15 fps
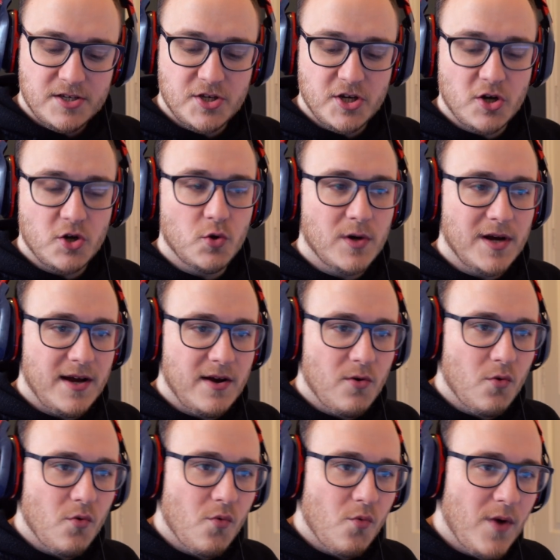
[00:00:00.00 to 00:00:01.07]
So
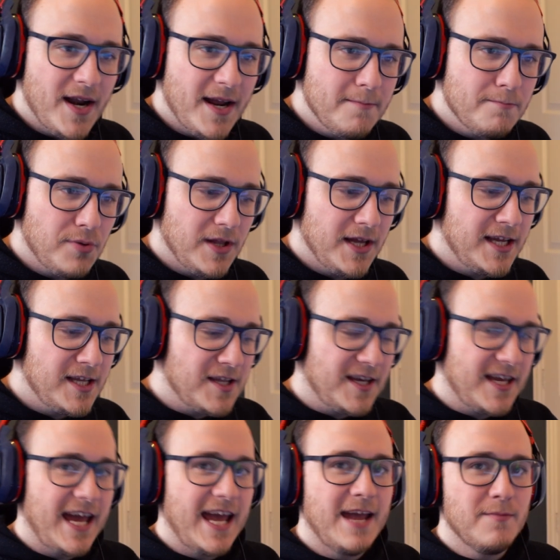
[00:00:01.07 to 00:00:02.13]
when I'm playing the
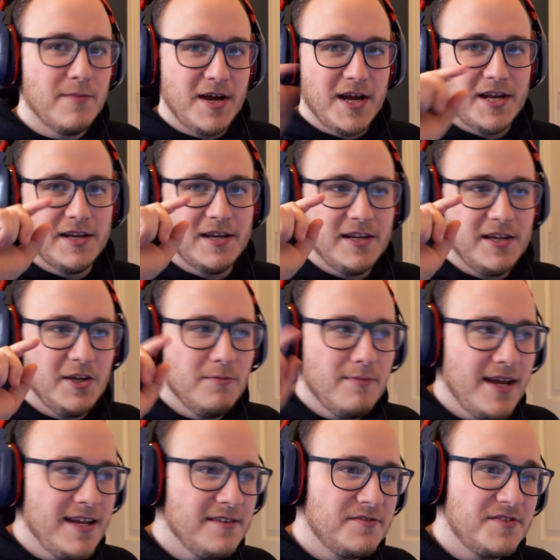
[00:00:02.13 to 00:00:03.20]
game, and you
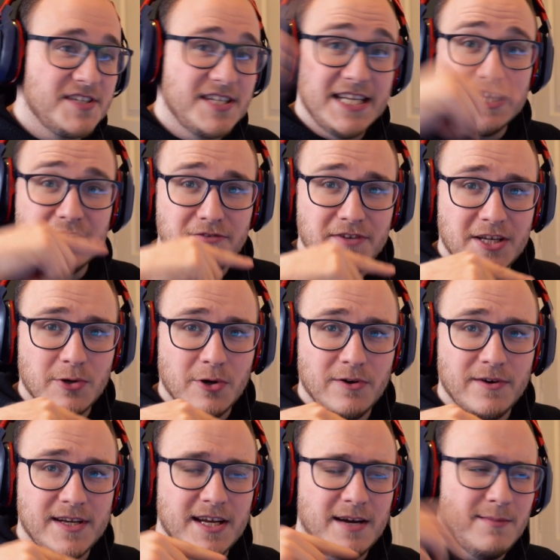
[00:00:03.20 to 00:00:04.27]
may have seen the video
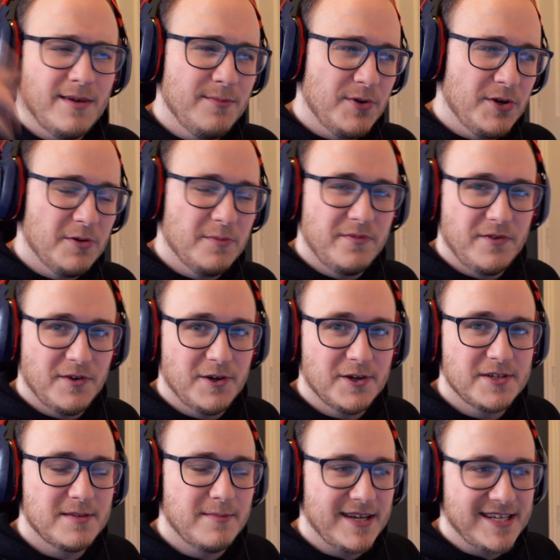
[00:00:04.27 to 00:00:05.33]
already, I might put it up
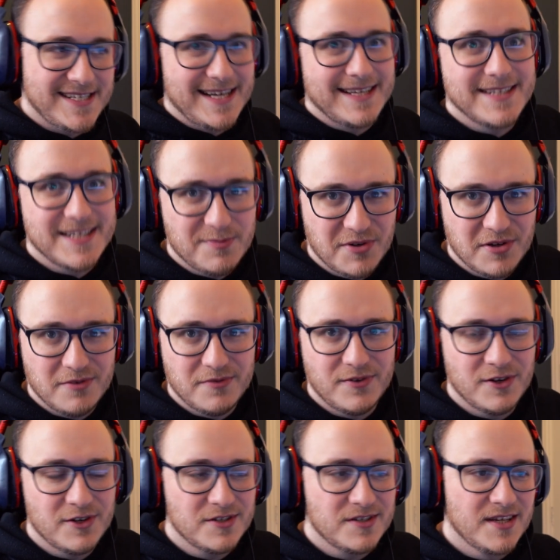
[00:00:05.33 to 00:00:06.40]
first, it makes sense to put it up
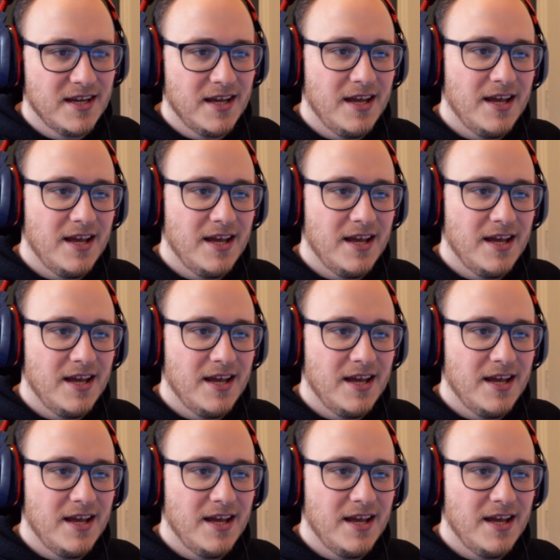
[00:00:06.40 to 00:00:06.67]
first.